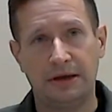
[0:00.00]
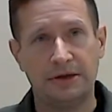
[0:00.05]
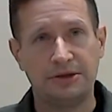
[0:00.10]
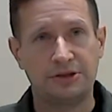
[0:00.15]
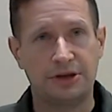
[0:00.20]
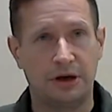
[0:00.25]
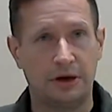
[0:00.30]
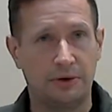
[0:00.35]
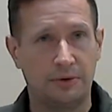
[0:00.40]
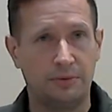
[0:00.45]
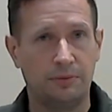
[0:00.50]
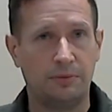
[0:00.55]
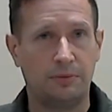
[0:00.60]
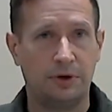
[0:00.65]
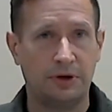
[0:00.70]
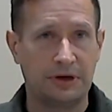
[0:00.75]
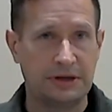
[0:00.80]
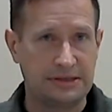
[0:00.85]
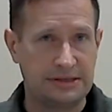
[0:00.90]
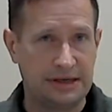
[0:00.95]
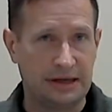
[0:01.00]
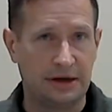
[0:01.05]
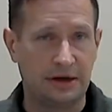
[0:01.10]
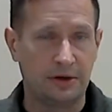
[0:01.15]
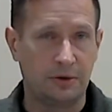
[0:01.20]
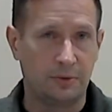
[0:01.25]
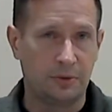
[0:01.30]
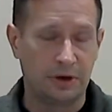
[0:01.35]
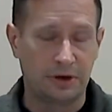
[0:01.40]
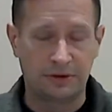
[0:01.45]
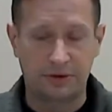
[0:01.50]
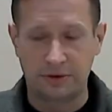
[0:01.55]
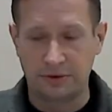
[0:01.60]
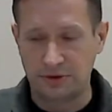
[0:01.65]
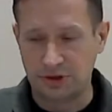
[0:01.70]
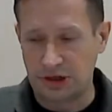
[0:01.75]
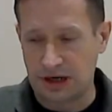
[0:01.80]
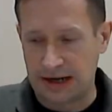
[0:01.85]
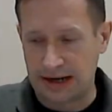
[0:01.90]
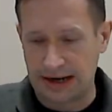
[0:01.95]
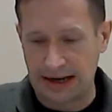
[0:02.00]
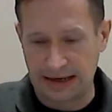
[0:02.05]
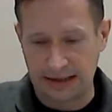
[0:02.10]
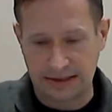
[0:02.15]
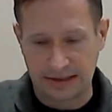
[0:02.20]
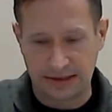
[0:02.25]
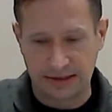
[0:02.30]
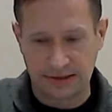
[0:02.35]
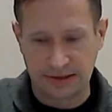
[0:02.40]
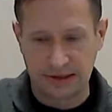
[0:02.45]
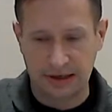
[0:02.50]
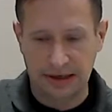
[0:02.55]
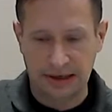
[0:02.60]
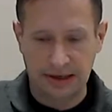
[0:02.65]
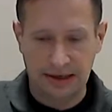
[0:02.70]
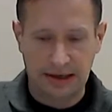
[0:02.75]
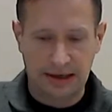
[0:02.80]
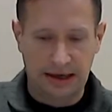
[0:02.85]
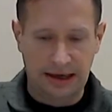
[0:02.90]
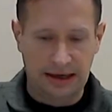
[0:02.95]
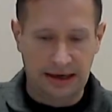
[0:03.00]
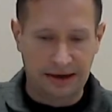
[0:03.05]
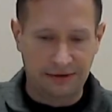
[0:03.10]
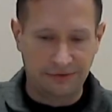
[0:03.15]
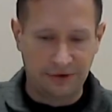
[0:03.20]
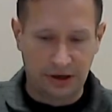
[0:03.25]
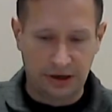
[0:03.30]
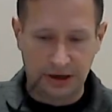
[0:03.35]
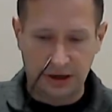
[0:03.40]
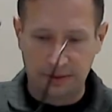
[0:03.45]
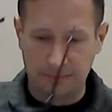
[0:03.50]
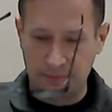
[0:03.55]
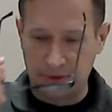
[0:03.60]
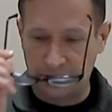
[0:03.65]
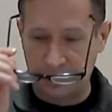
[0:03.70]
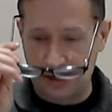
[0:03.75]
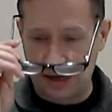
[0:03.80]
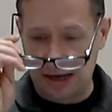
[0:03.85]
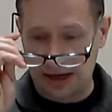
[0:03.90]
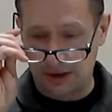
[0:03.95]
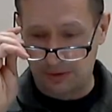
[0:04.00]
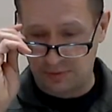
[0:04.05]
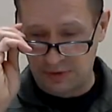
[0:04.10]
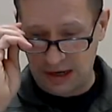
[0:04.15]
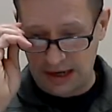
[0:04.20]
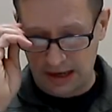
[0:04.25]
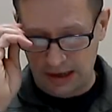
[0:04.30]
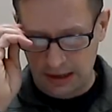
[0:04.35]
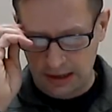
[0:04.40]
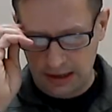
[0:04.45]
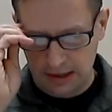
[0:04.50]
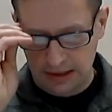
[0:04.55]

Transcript: So we'll continue to work through shot X's in a very methodic way.